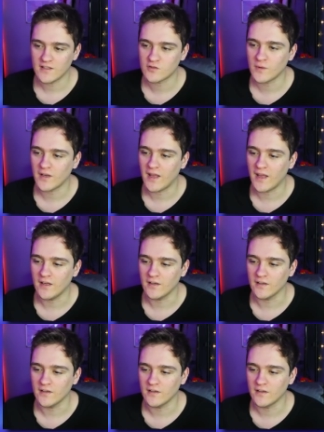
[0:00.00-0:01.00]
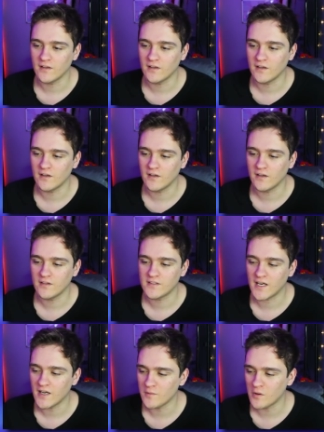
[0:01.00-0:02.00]
That's what I hated.
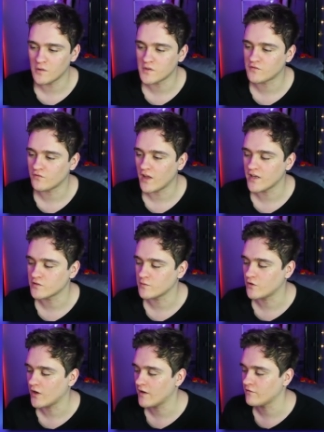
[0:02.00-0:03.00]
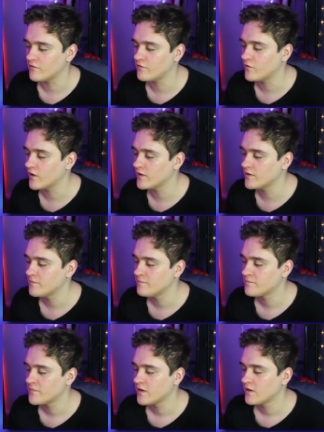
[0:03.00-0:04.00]
Time always flies when you're having fun,
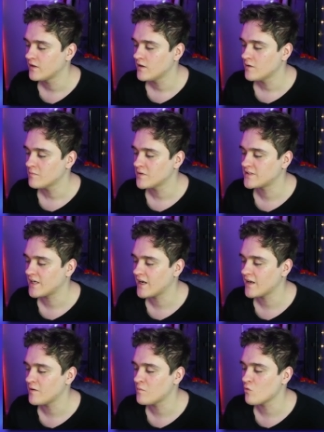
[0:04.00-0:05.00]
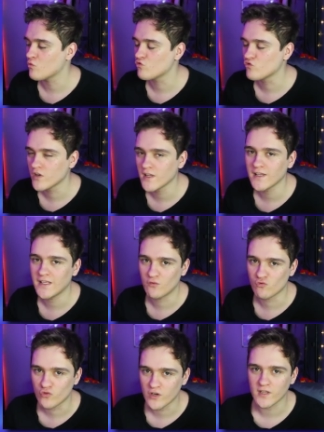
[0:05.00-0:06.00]
but time really,
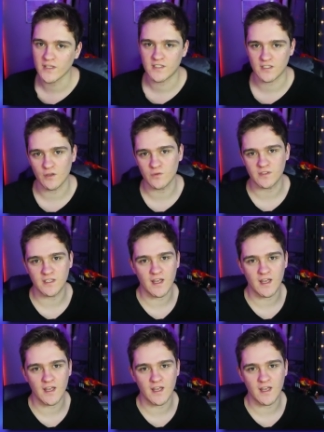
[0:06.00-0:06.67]
really slows